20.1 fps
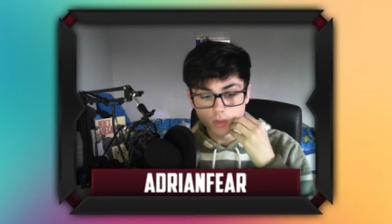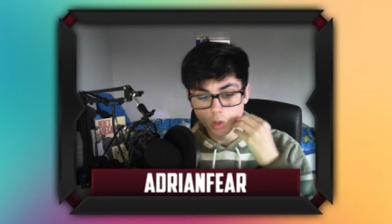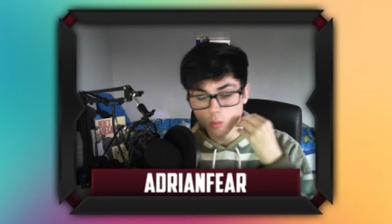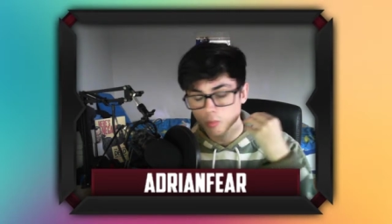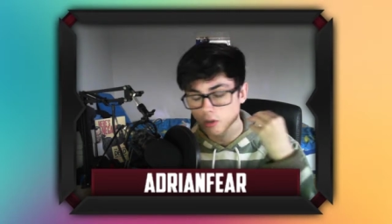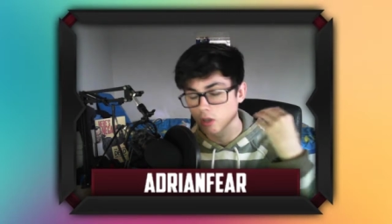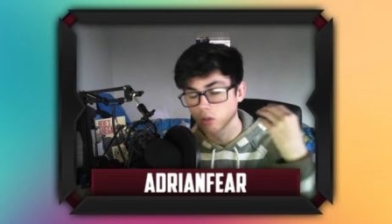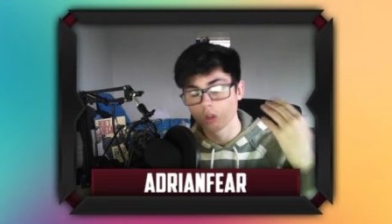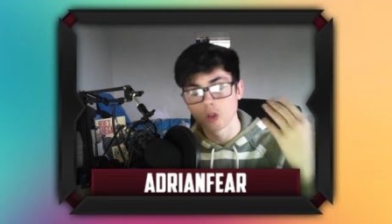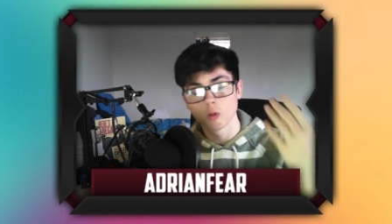
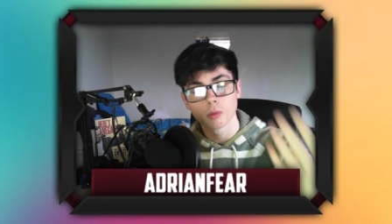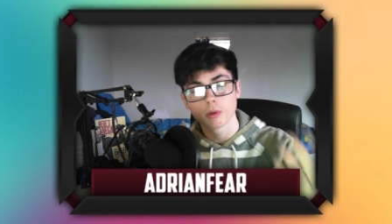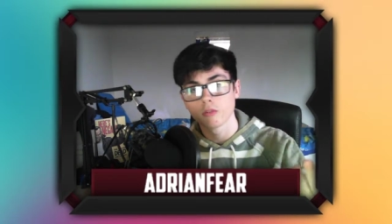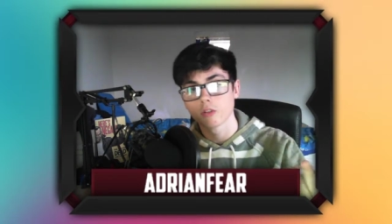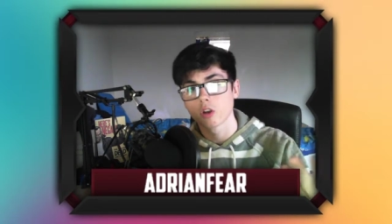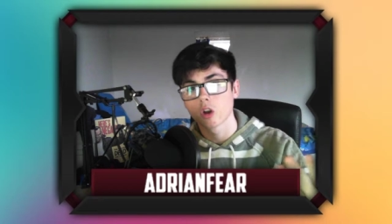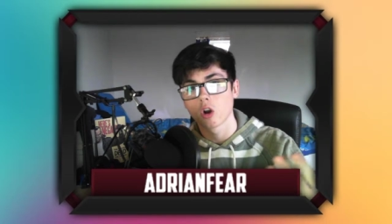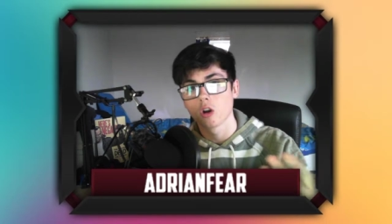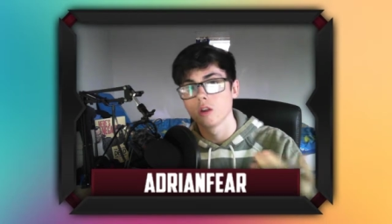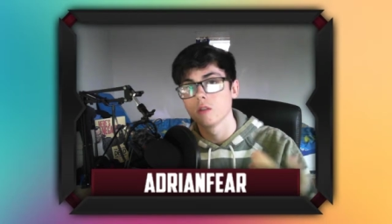But it'll all be
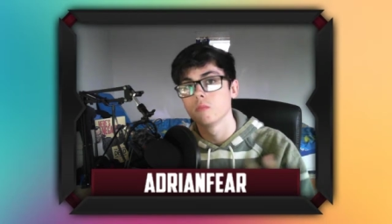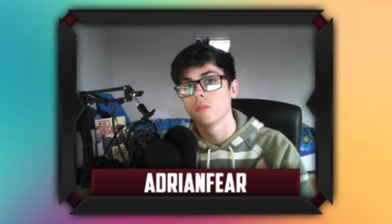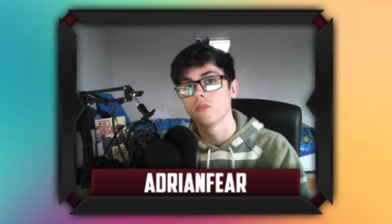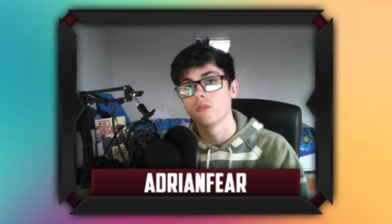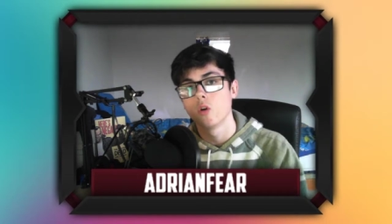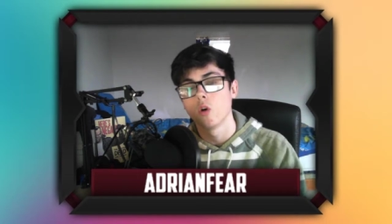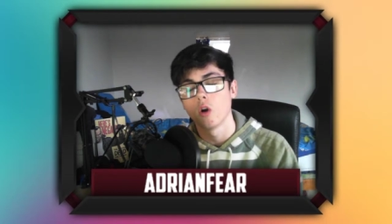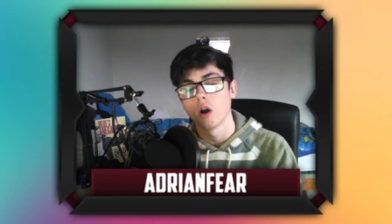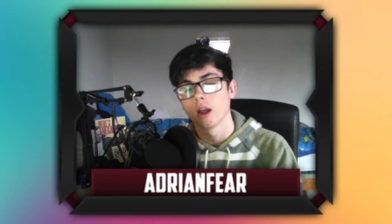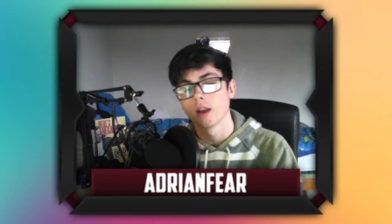recorded
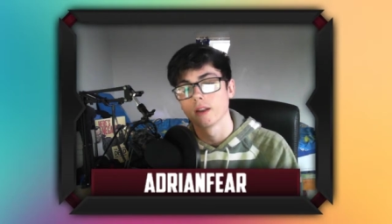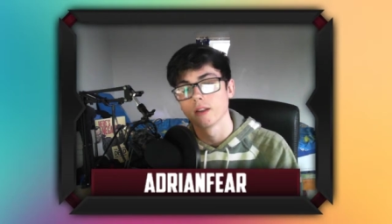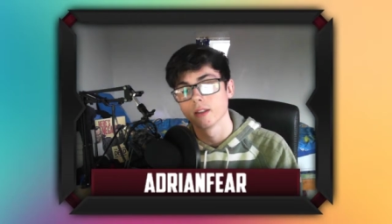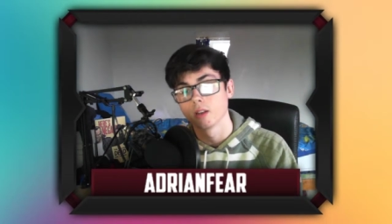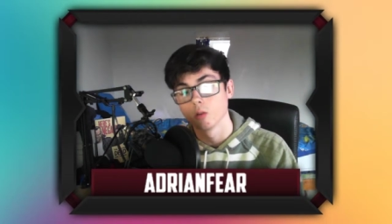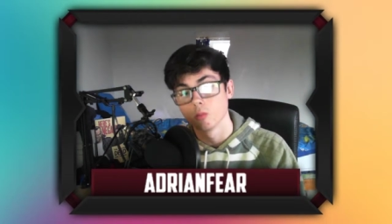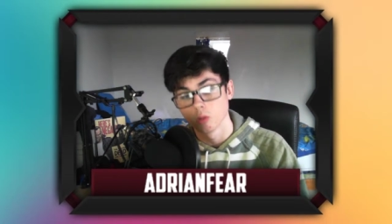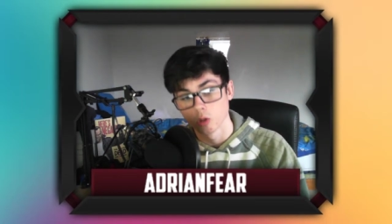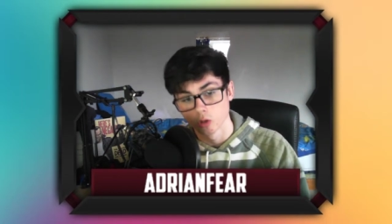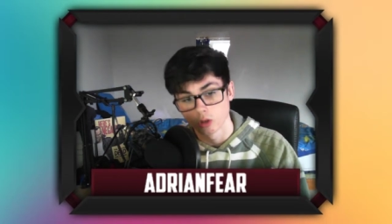beforehand
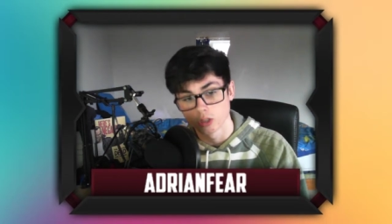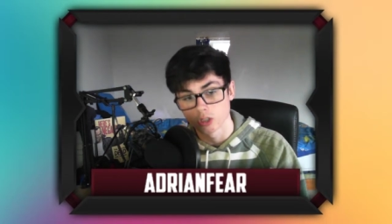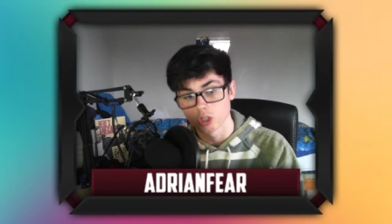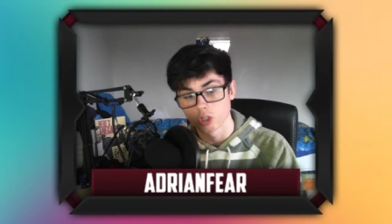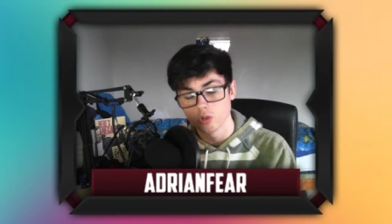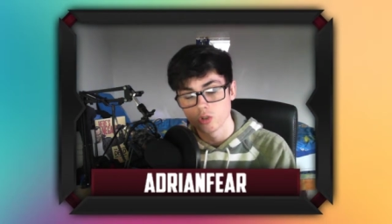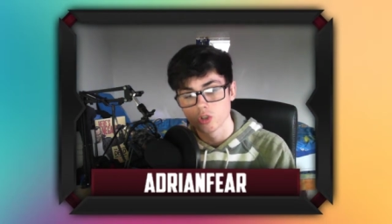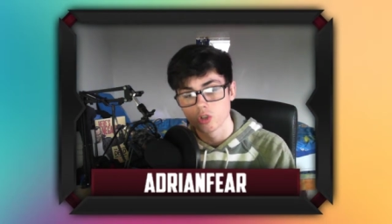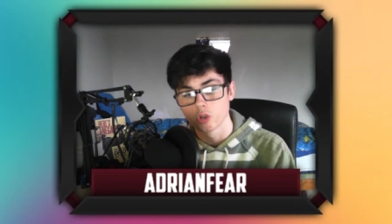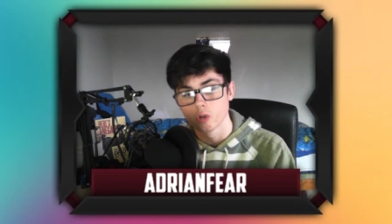and uploaded
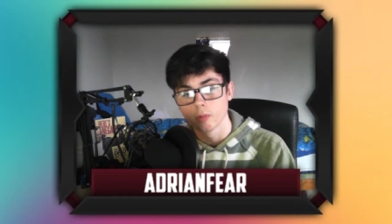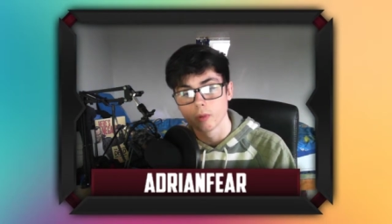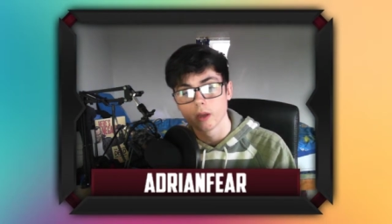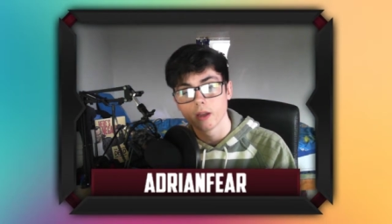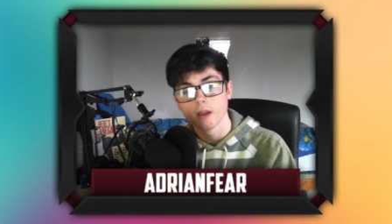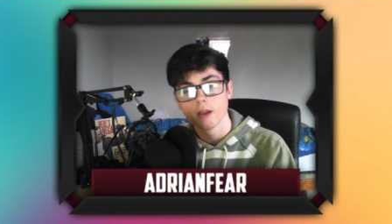to YouTube.